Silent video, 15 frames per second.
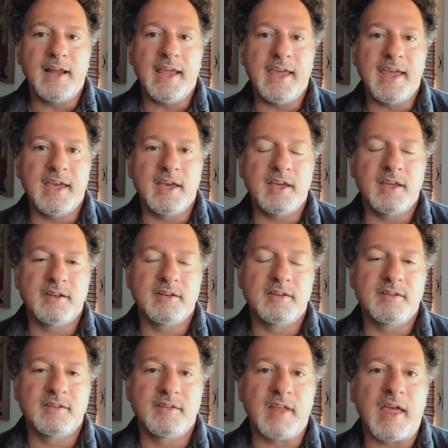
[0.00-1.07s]

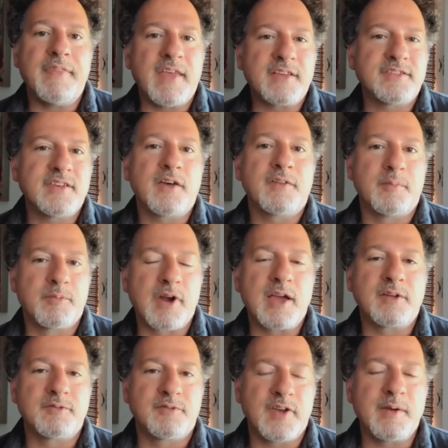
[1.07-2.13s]
And that's how the
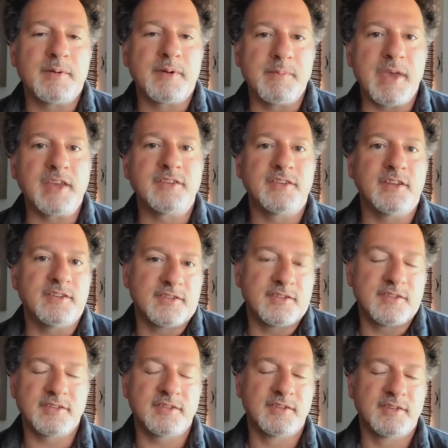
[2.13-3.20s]
Brown family makes
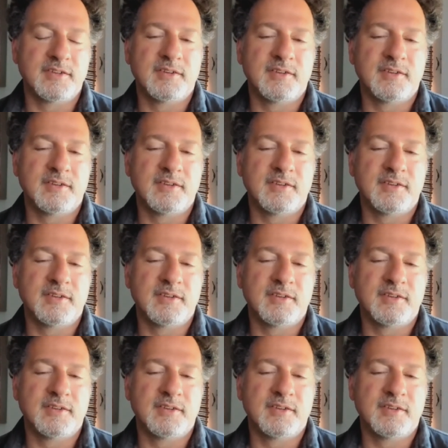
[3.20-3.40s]
its